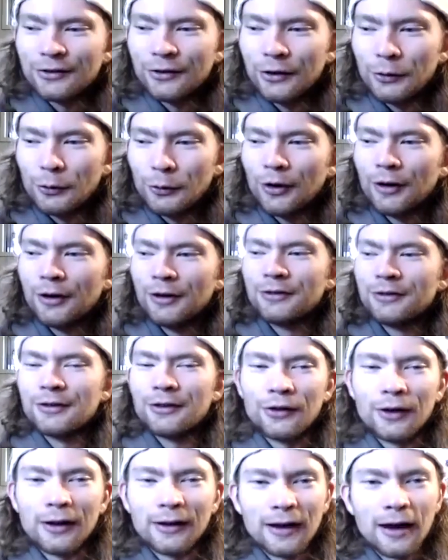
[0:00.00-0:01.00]
like, what is it
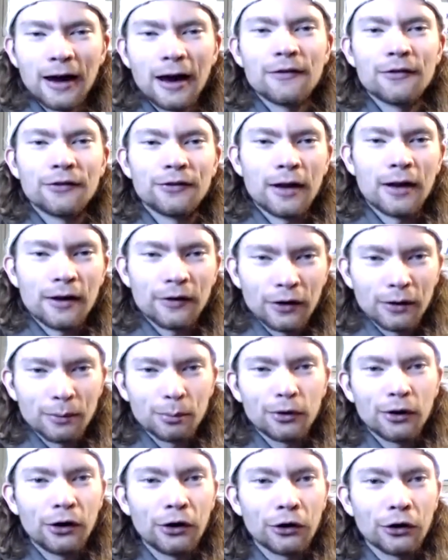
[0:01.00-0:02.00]
like having that, like,
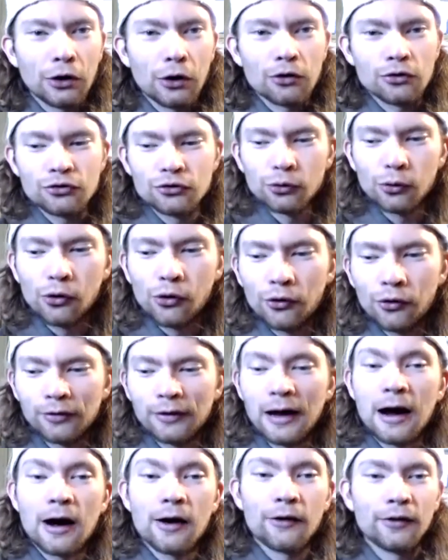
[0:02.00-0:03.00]
player coach role
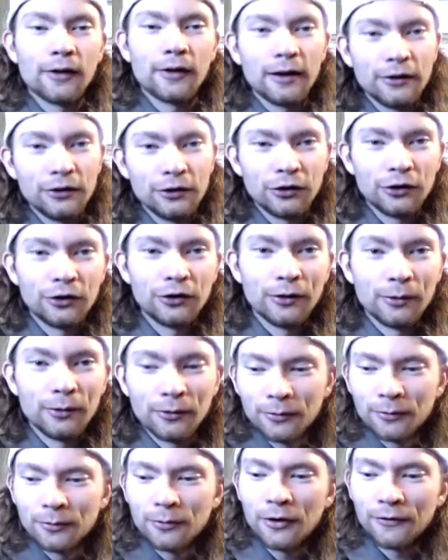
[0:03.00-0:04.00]
now that
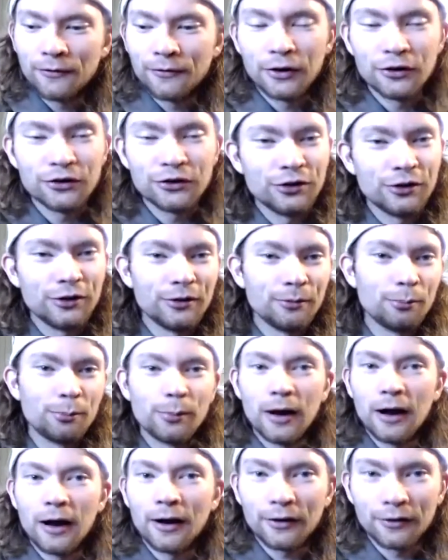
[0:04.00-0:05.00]
you're officially
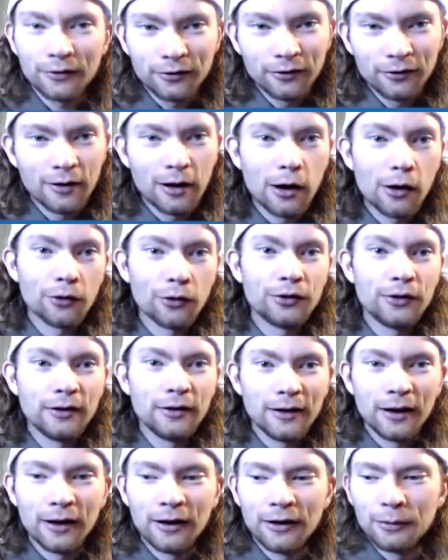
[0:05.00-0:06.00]
back healthy
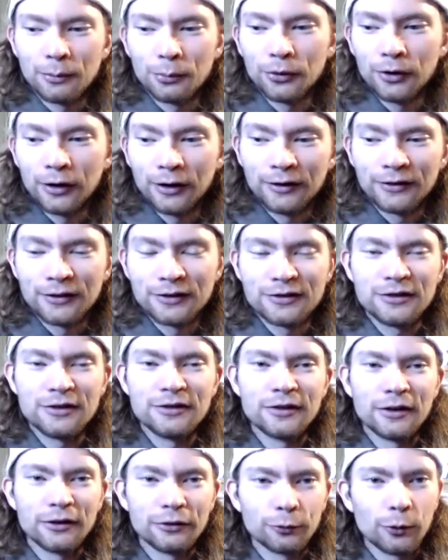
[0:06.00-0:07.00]
again and playing this
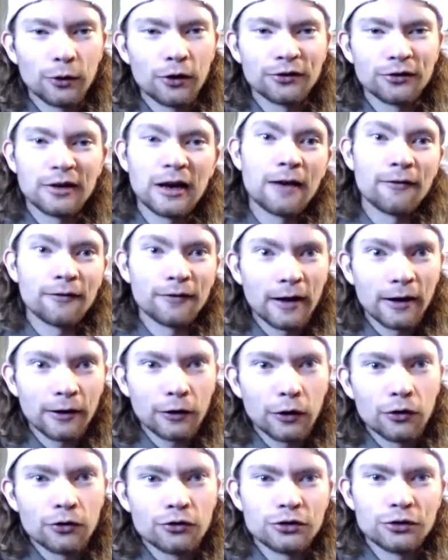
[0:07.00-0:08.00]
season, as well as having that
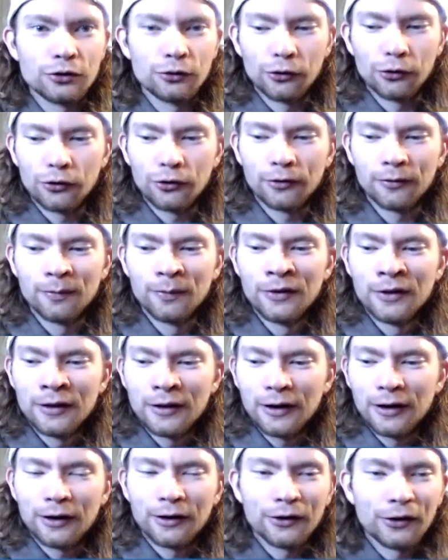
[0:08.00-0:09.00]
coaching role
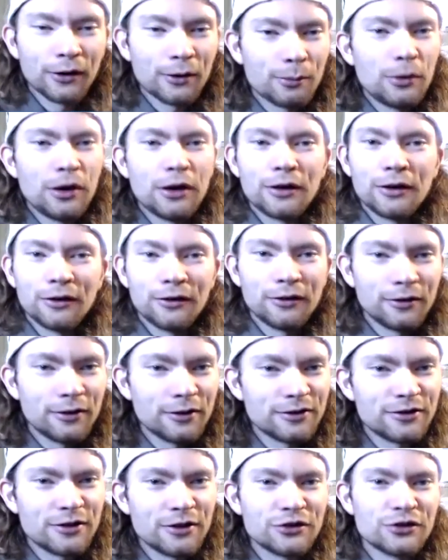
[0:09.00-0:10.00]
and, like, making
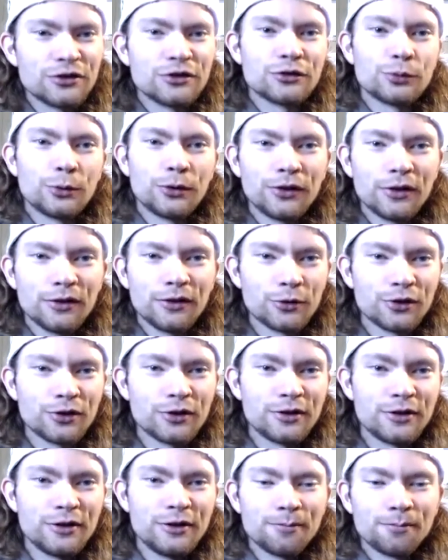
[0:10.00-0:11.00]
decisions with the
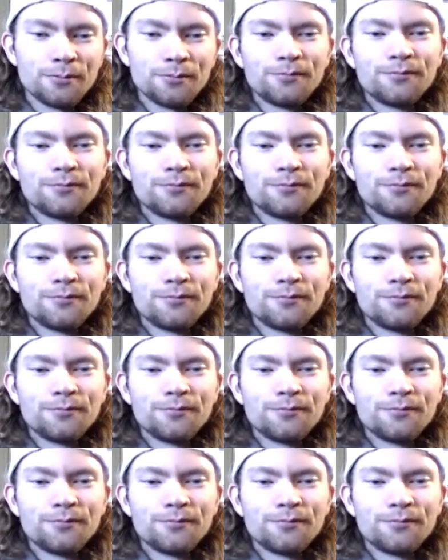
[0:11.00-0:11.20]
team?